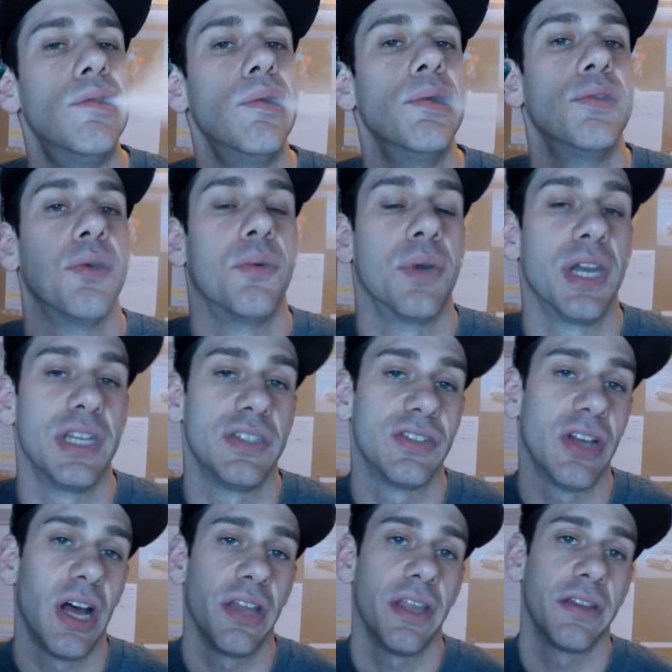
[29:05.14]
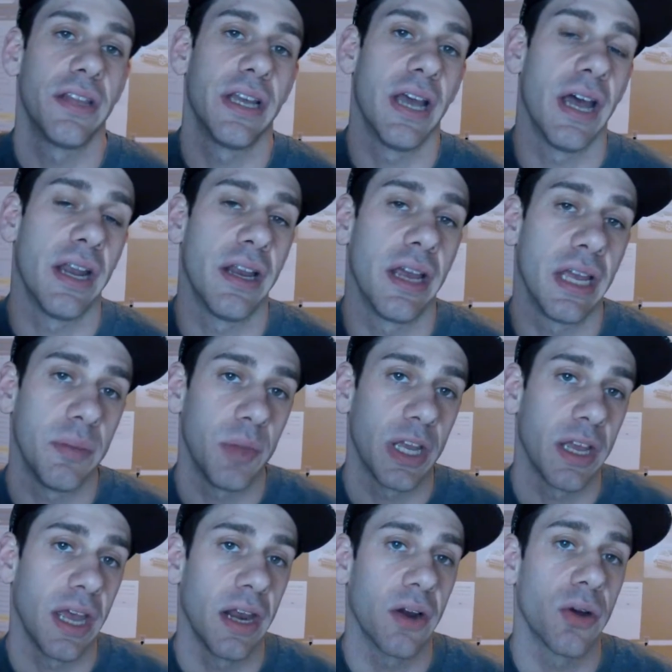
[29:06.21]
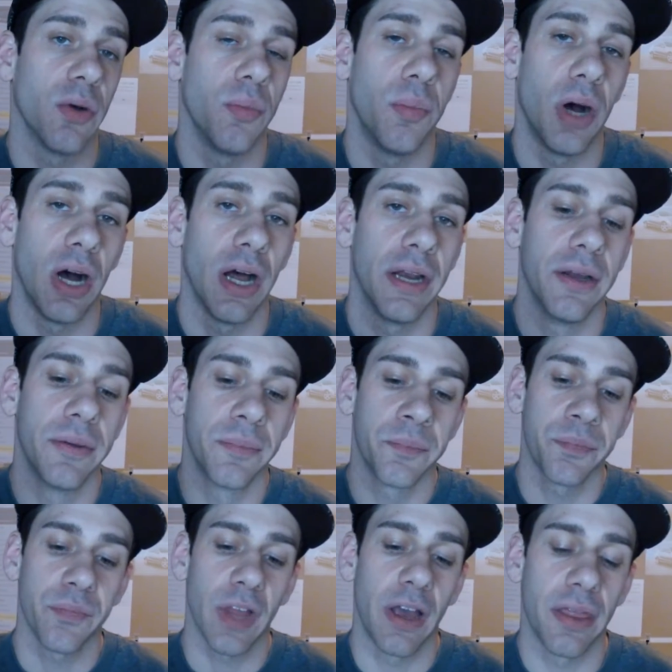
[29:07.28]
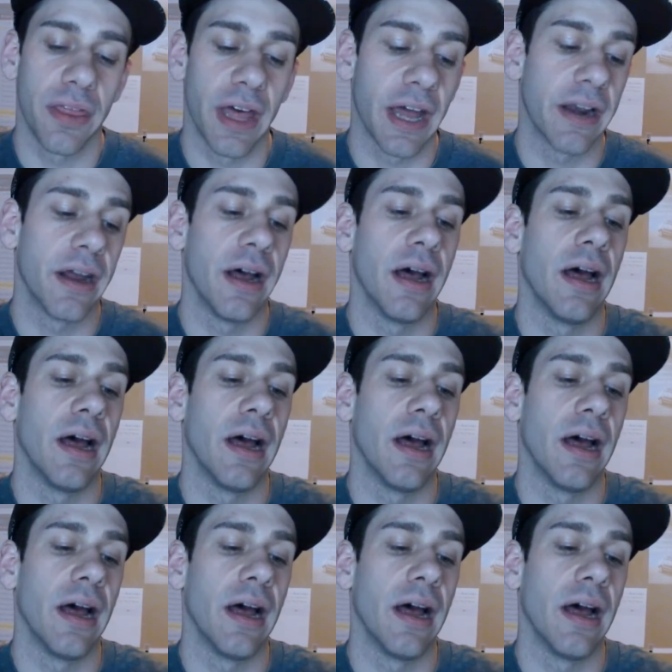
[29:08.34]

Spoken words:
So when I saw that they had a mechanical mod that